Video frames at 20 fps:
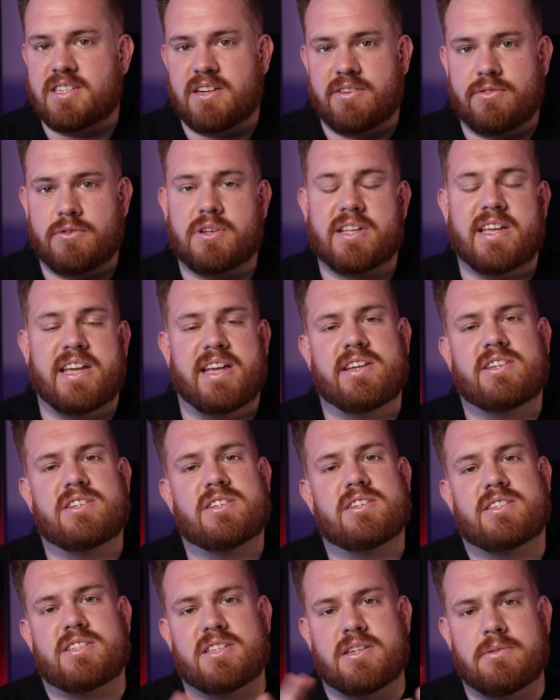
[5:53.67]
several
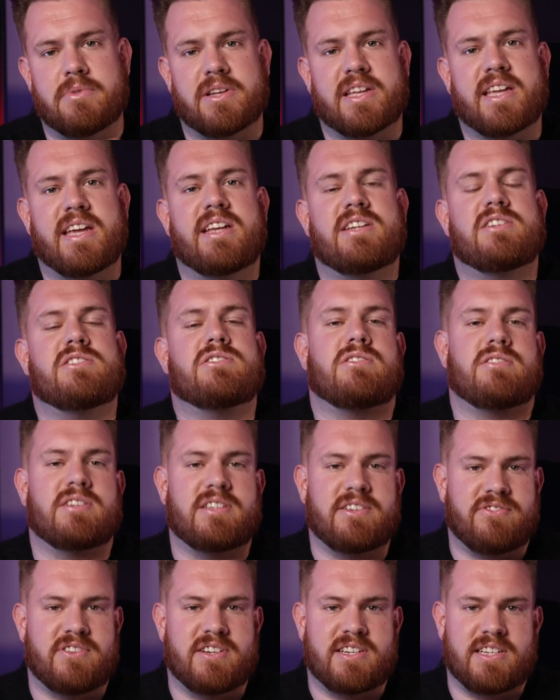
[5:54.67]
cages, cinema cages on
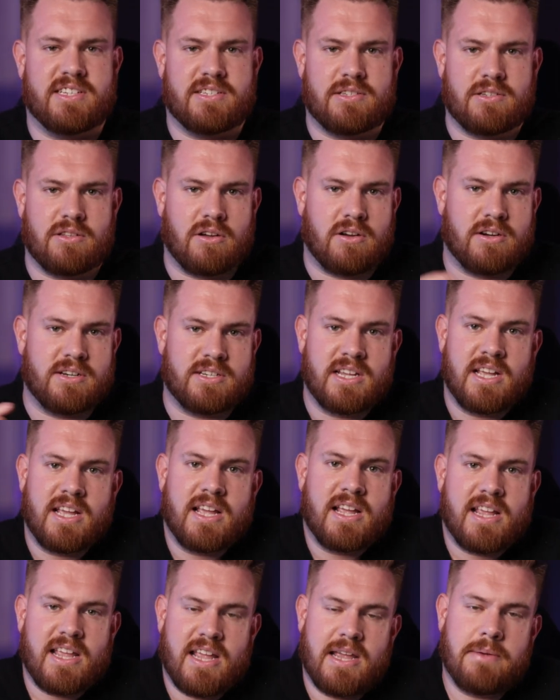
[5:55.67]
different DSLRs
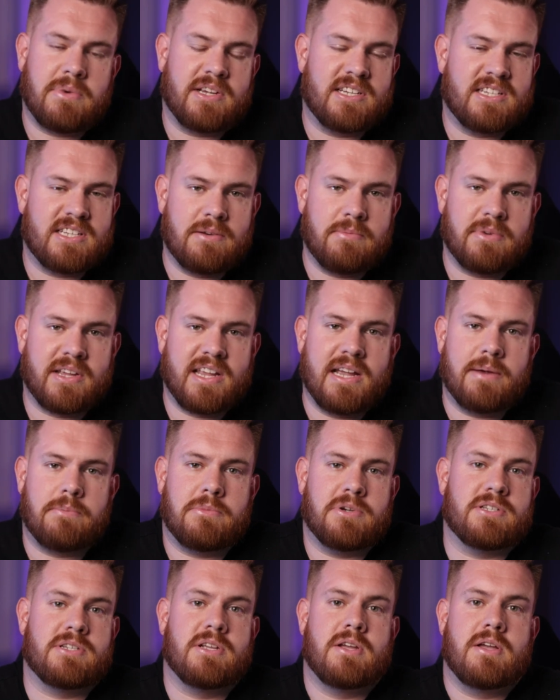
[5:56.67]
and my cinema
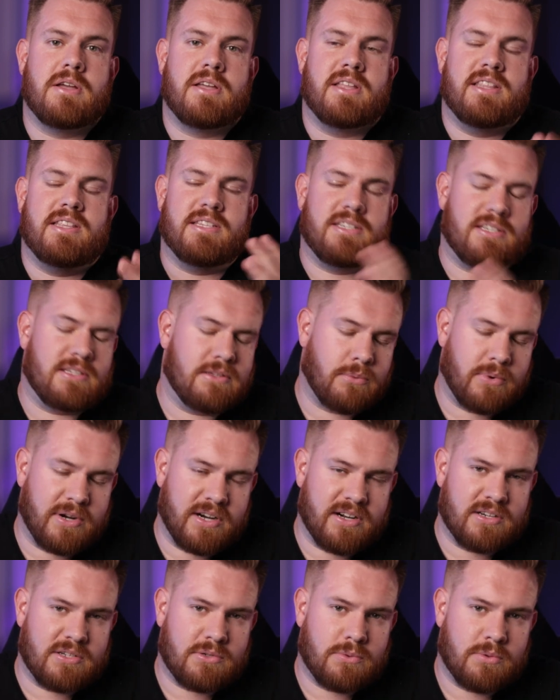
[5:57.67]
cameras. This is the
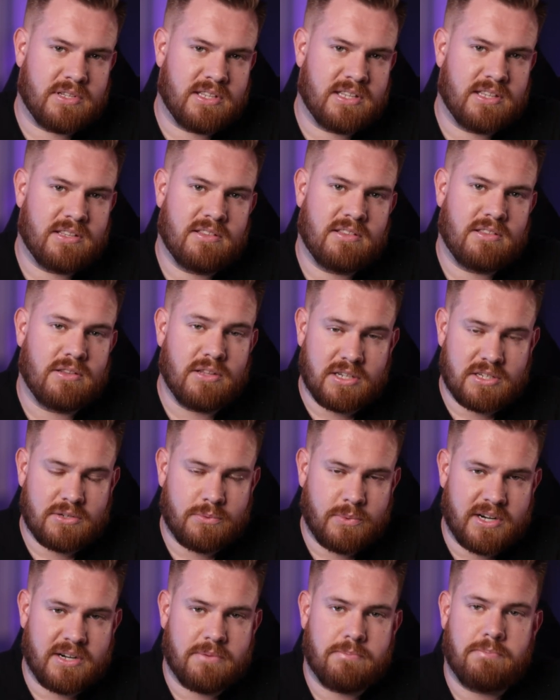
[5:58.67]
weirdest one. Looks
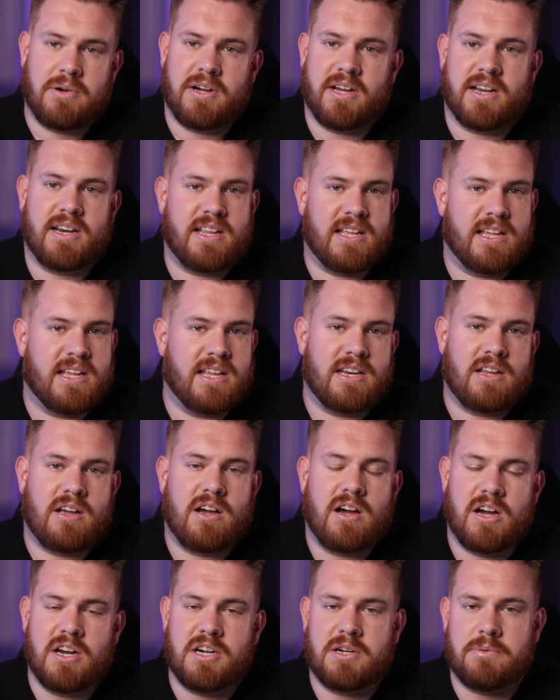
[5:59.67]
weird, but it
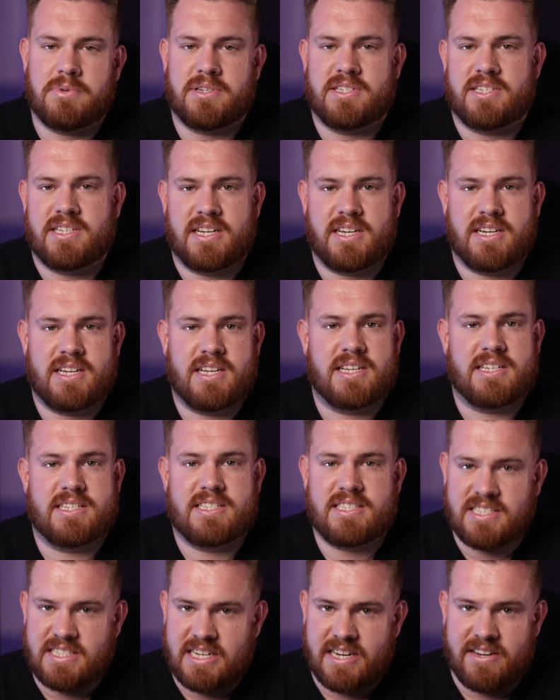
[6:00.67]
100% has
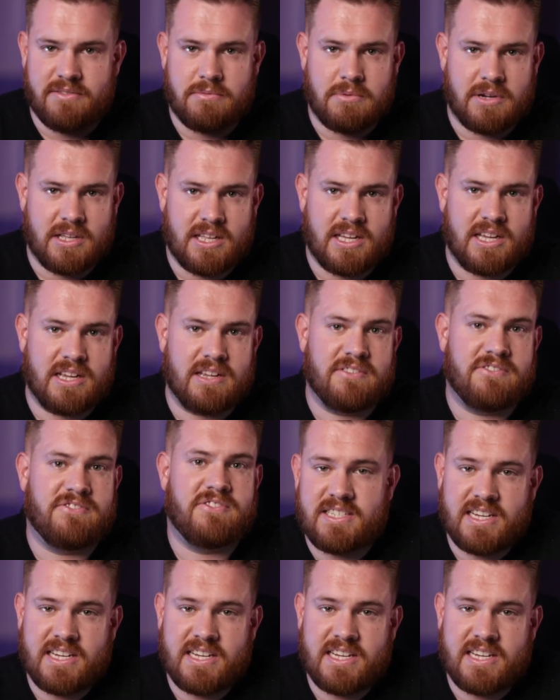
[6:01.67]
saved my life. It